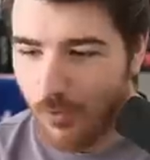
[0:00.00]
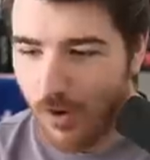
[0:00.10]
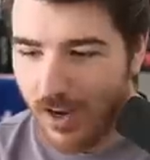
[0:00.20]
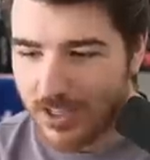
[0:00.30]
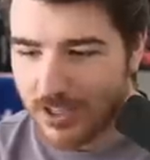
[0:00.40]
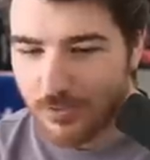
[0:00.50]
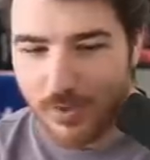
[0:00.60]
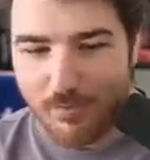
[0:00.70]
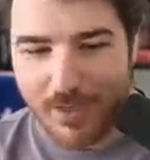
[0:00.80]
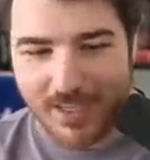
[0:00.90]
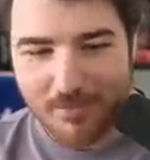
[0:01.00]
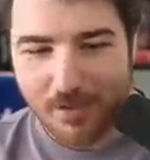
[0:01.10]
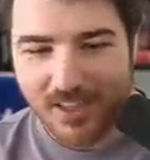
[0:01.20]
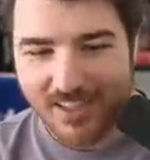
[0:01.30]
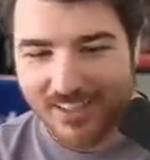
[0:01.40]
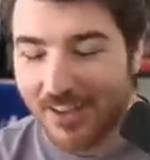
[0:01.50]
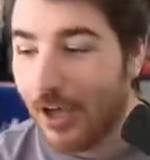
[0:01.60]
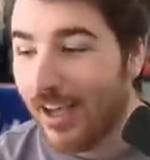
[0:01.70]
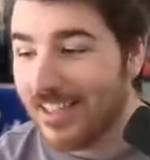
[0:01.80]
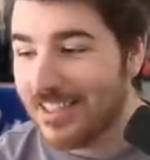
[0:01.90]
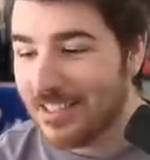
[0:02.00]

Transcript: Watched, we've been playing. Oh, I see.